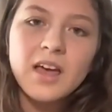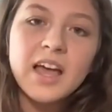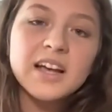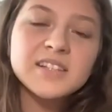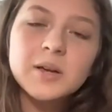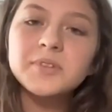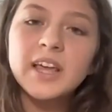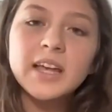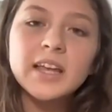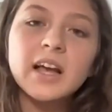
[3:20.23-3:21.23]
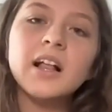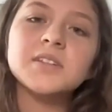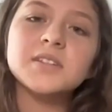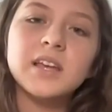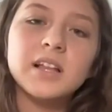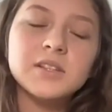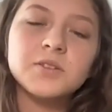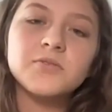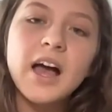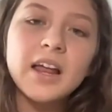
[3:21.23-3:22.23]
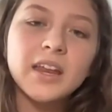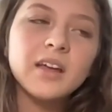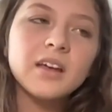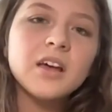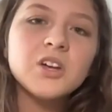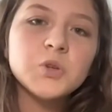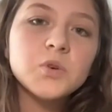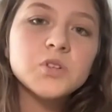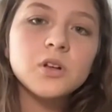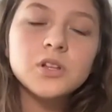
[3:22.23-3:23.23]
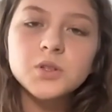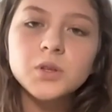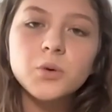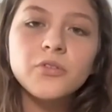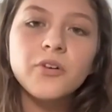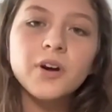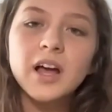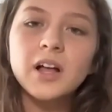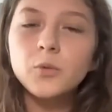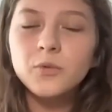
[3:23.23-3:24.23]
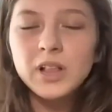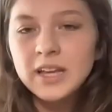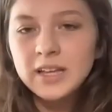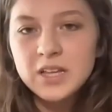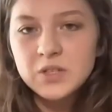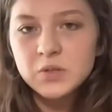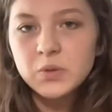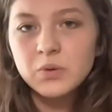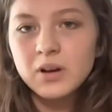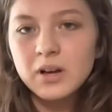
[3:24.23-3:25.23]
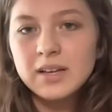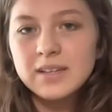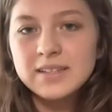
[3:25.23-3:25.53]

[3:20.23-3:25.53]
Except technical skills of Annie, she was also known for her willingness to